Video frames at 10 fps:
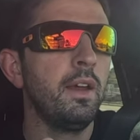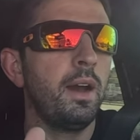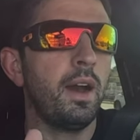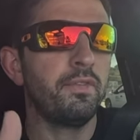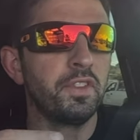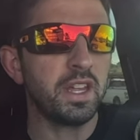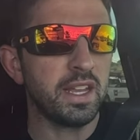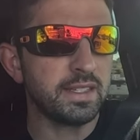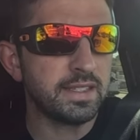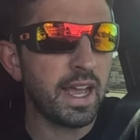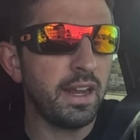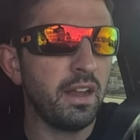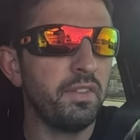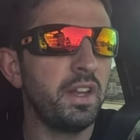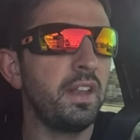uh, for the inside
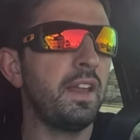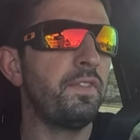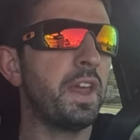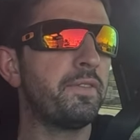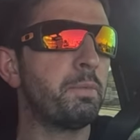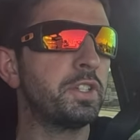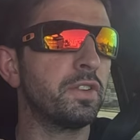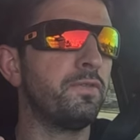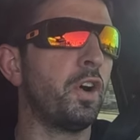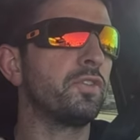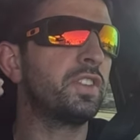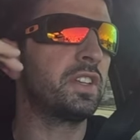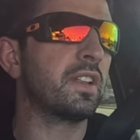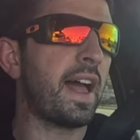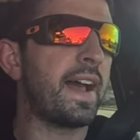of it. If you have a bunch of
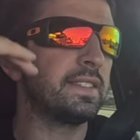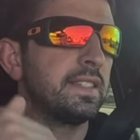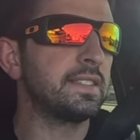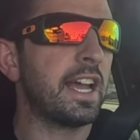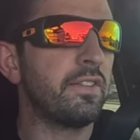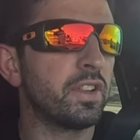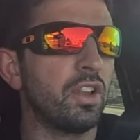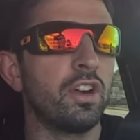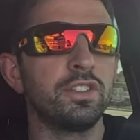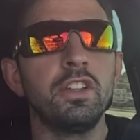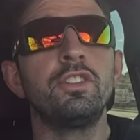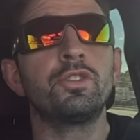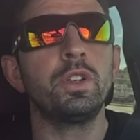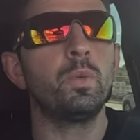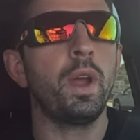vaulted glass inside of a large
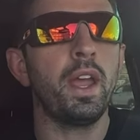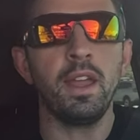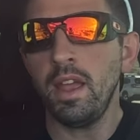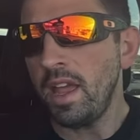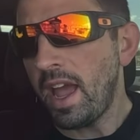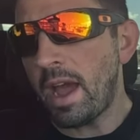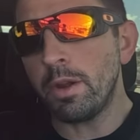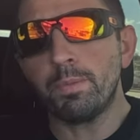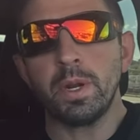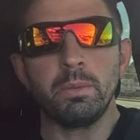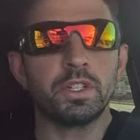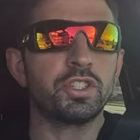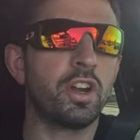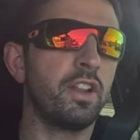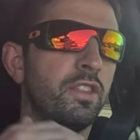entryway, I would pretty much
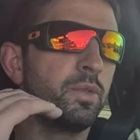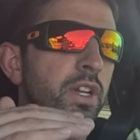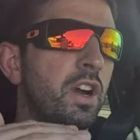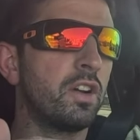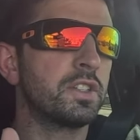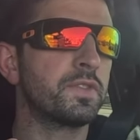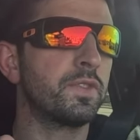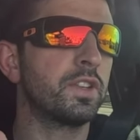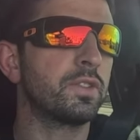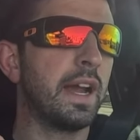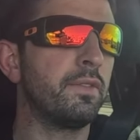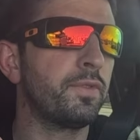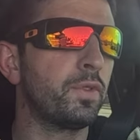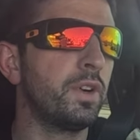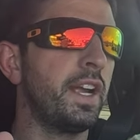start at $3 for the ground
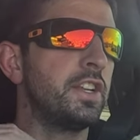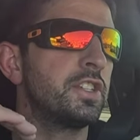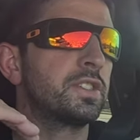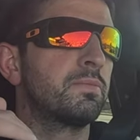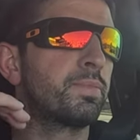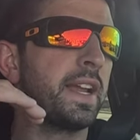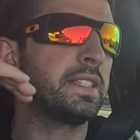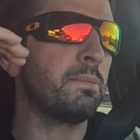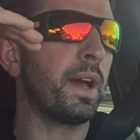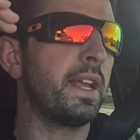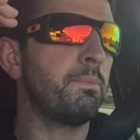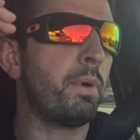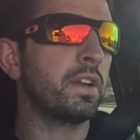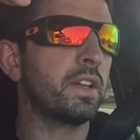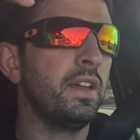floor and just price it by
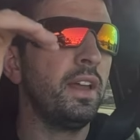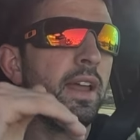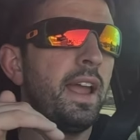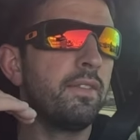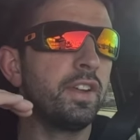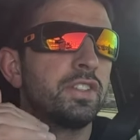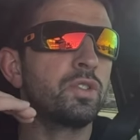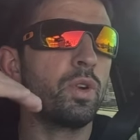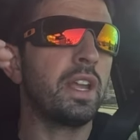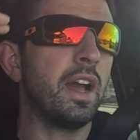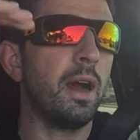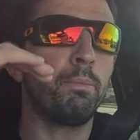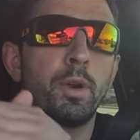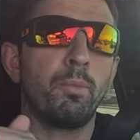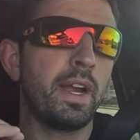buck every story
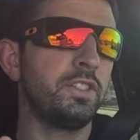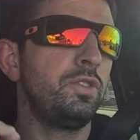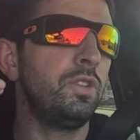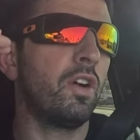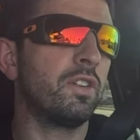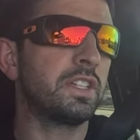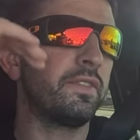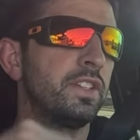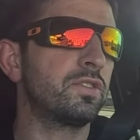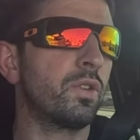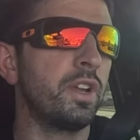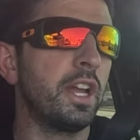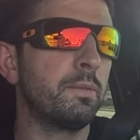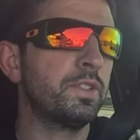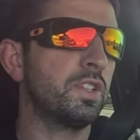up or by $2 every story
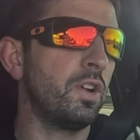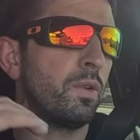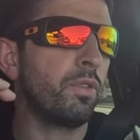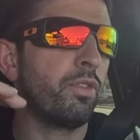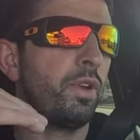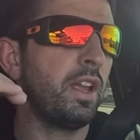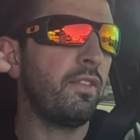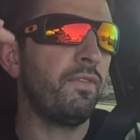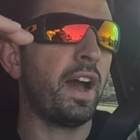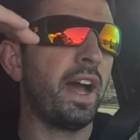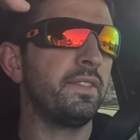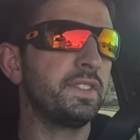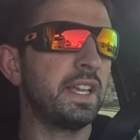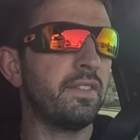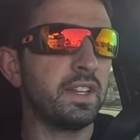up. So three, five,
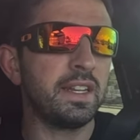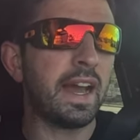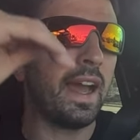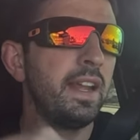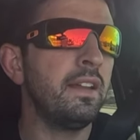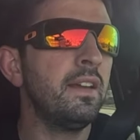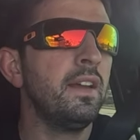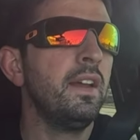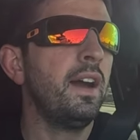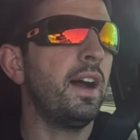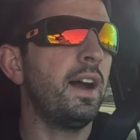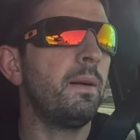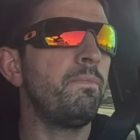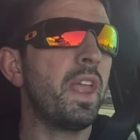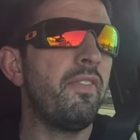seven, nine.
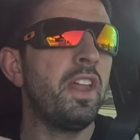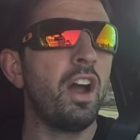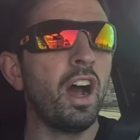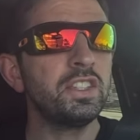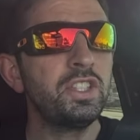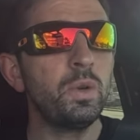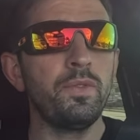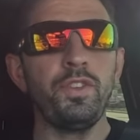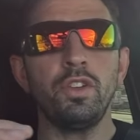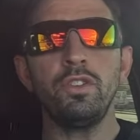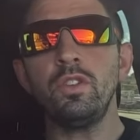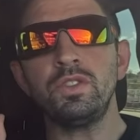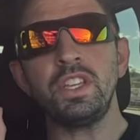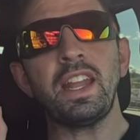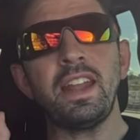Um, and then also if you're
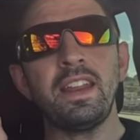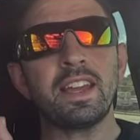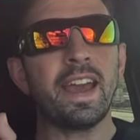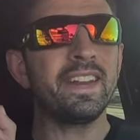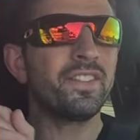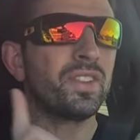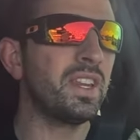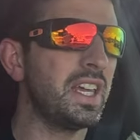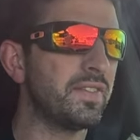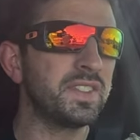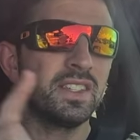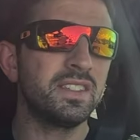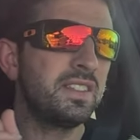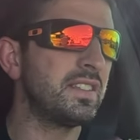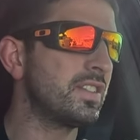using any kind of lifts,
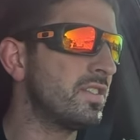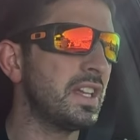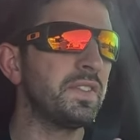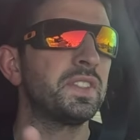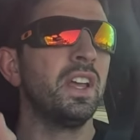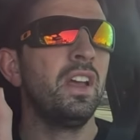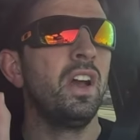scissor lifts,